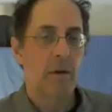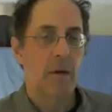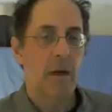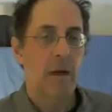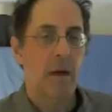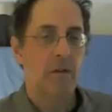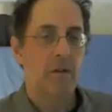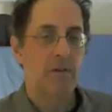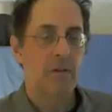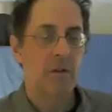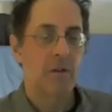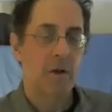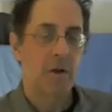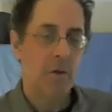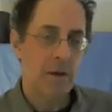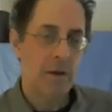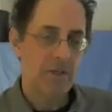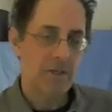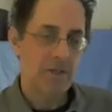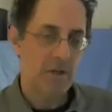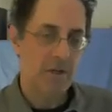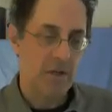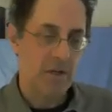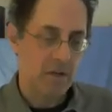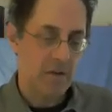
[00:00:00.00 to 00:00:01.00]
And so the
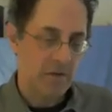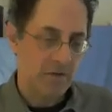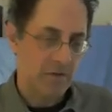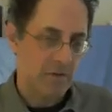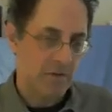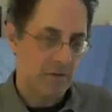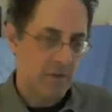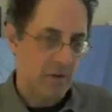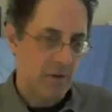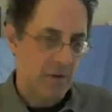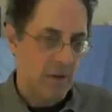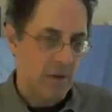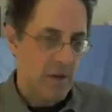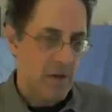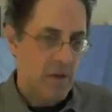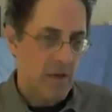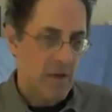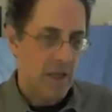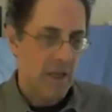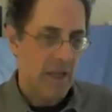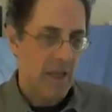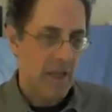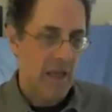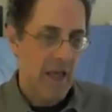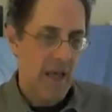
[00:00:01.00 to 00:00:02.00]
question is,
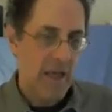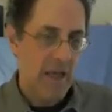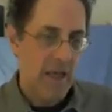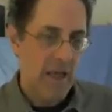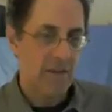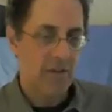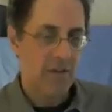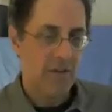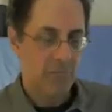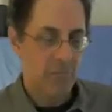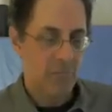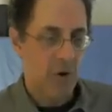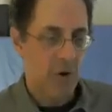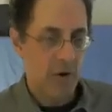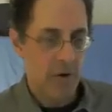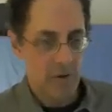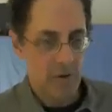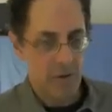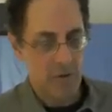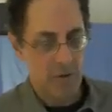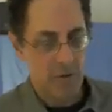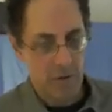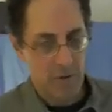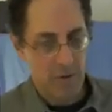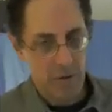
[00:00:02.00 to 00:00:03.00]
can this
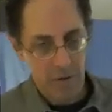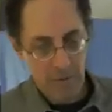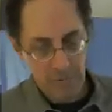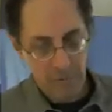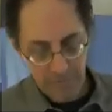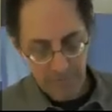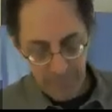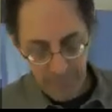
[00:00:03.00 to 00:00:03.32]
particle